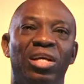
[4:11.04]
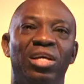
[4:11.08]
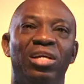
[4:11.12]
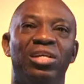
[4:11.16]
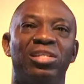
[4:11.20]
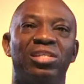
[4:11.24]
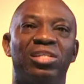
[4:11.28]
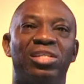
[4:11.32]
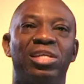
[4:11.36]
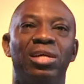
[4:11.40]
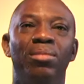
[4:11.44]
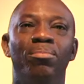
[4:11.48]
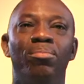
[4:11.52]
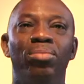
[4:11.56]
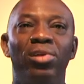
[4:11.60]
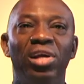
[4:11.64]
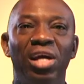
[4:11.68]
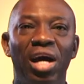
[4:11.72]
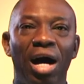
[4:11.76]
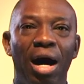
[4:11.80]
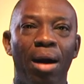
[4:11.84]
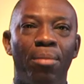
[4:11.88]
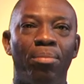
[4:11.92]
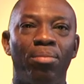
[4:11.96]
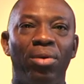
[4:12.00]
Simply
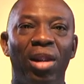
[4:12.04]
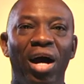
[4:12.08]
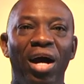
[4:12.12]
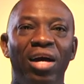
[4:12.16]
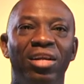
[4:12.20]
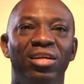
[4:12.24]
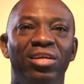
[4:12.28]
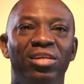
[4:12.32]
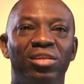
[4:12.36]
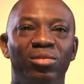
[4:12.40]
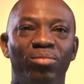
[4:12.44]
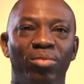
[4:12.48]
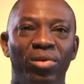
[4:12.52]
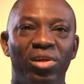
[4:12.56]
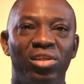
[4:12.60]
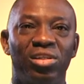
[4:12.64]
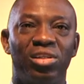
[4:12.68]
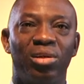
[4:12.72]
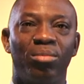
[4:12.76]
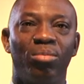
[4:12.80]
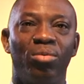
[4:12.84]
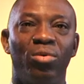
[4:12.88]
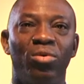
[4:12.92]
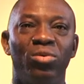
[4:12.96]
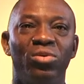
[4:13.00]
apply these
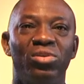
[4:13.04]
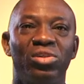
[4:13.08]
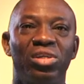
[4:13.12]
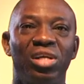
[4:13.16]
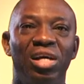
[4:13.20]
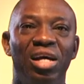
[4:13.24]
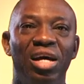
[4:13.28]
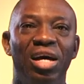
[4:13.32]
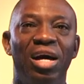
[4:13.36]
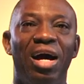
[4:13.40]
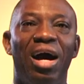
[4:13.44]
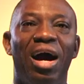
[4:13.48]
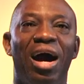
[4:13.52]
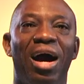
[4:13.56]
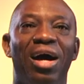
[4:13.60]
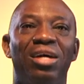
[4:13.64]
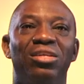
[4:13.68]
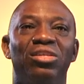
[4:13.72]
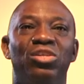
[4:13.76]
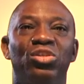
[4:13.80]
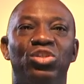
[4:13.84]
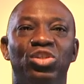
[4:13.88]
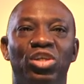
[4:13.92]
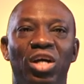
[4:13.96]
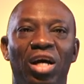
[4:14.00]
principles
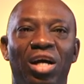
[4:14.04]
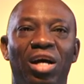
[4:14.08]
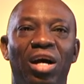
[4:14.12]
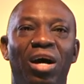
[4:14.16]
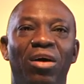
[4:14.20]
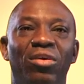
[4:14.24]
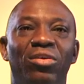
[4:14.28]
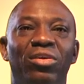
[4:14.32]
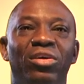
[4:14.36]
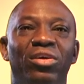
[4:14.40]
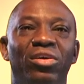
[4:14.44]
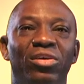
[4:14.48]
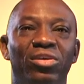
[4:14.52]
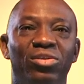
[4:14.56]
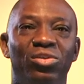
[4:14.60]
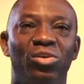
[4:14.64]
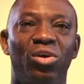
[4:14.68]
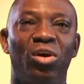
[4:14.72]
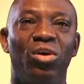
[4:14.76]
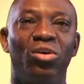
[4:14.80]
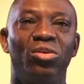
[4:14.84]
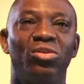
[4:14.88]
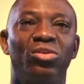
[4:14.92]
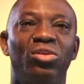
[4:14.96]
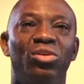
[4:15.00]
and check out the
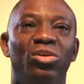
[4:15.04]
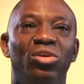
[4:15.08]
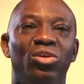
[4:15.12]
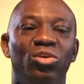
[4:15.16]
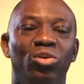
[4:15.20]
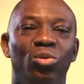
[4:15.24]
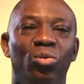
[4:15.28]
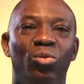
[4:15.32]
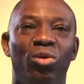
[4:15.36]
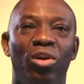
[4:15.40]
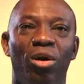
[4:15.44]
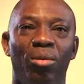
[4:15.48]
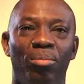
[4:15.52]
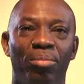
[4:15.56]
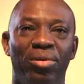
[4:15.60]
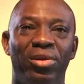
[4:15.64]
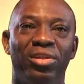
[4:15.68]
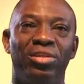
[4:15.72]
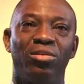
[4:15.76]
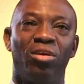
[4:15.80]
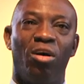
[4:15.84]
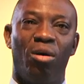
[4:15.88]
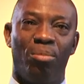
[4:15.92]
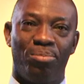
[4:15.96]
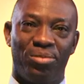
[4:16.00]
result you will
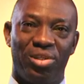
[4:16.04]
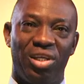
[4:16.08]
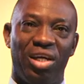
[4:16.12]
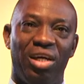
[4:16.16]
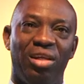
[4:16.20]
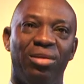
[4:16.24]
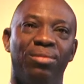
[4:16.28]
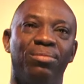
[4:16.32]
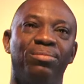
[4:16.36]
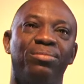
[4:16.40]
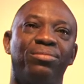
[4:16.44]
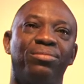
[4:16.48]
obtain.